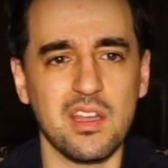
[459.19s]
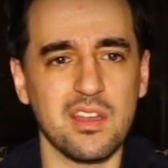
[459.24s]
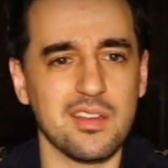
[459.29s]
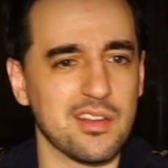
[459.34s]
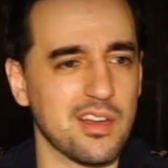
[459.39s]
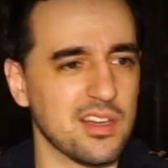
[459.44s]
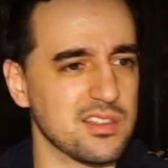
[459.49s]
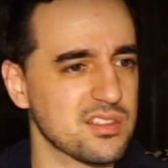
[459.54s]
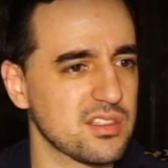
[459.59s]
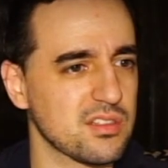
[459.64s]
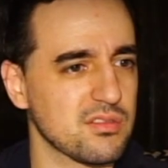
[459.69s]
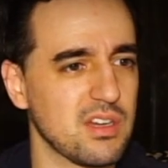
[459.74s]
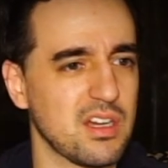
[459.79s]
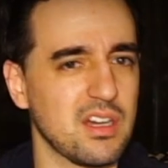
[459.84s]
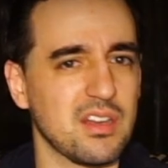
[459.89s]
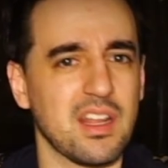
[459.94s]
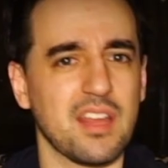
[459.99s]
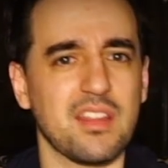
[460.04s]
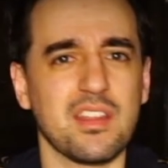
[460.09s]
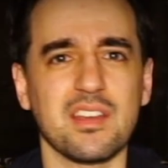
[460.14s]
costing
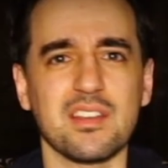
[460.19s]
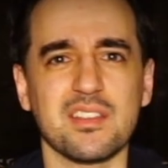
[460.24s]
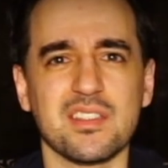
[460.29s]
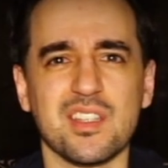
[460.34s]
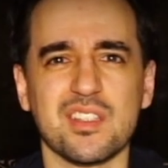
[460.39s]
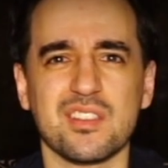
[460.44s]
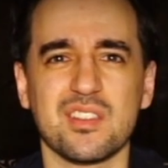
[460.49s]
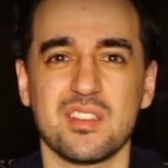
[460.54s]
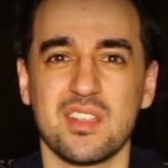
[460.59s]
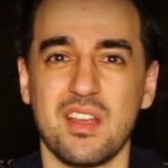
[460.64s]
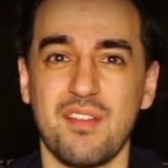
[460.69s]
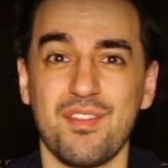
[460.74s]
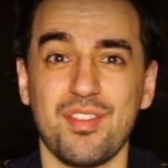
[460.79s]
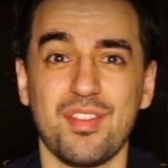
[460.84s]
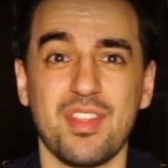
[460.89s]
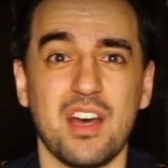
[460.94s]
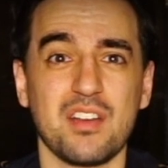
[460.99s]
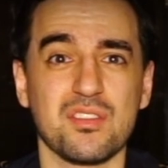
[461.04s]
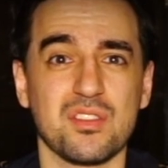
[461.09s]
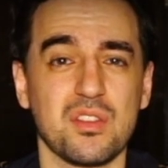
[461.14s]
around, I think, 6,000 or
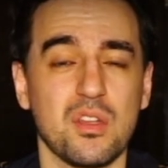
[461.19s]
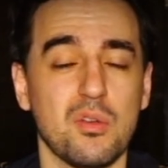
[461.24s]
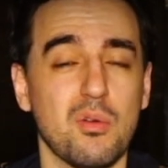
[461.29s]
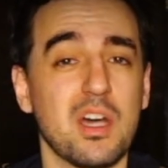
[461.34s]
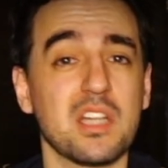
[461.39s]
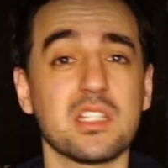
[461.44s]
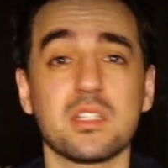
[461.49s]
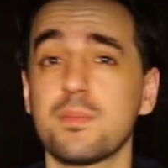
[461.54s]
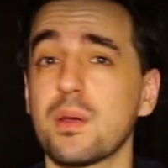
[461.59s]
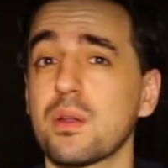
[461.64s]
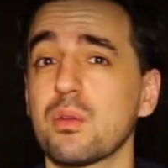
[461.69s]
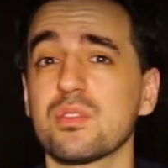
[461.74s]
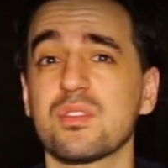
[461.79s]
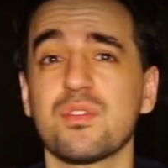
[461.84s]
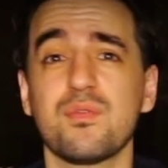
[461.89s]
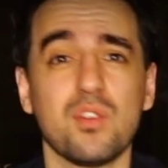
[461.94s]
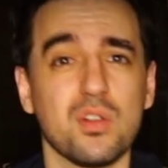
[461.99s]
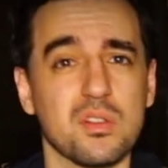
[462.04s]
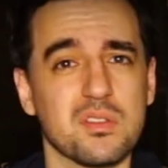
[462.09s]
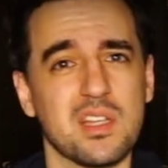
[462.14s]
7,000 US, but it was
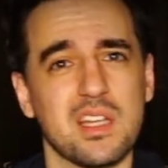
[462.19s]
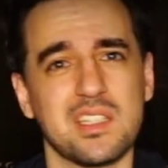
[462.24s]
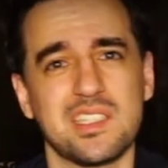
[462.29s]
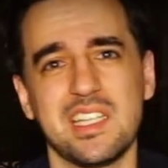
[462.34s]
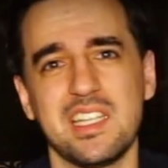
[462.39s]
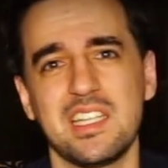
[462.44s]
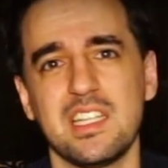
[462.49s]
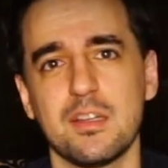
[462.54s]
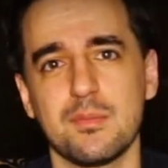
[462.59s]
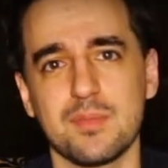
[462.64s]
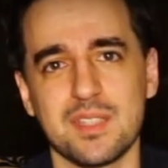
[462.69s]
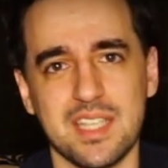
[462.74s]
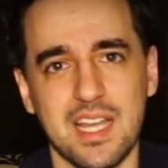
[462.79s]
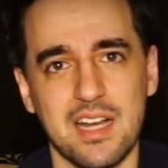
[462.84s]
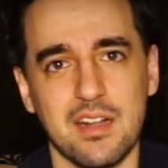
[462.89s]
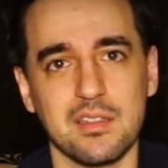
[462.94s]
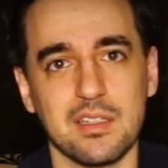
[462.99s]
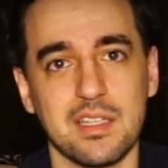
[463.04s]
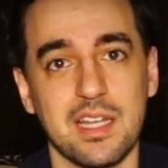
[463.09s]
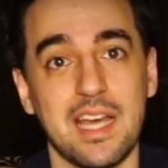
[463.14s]
full titanium
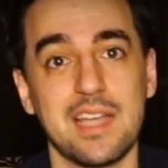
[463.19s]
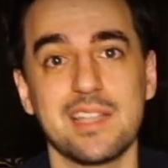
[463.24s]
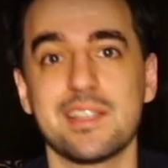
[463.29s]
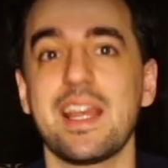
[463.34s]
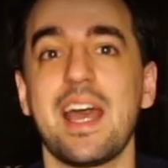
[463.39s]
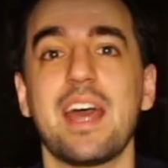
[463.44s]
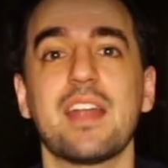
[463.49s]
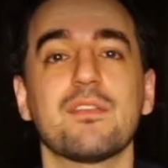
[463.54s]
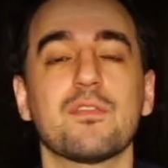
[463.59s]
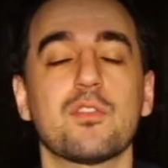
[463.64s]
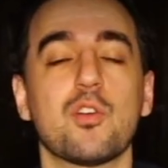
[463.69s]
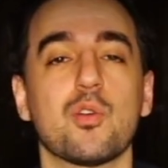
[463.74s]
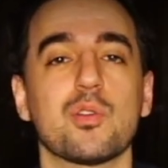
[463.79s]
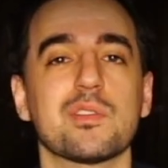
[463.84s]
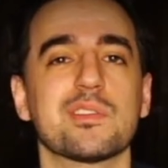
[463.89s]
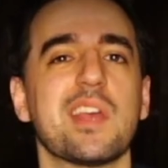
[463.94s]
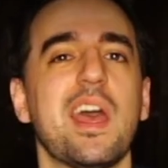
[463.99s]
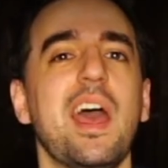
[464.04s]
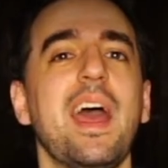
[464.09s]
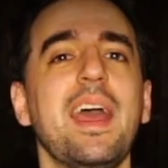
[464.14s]
skeletonized and of
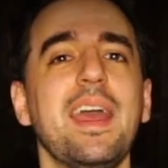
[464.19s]
course,